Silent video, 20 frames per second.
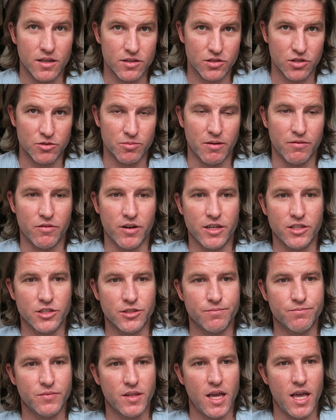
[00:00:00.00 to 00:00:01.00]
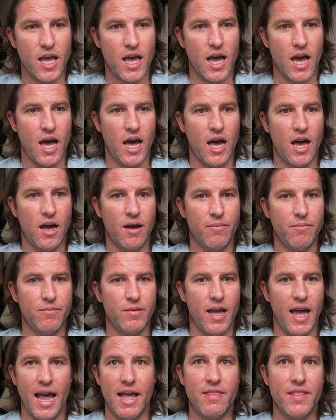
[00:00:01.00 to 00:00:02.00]
Excuse my French.
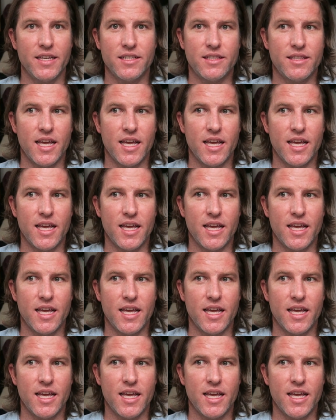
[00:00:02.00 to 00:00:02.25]
And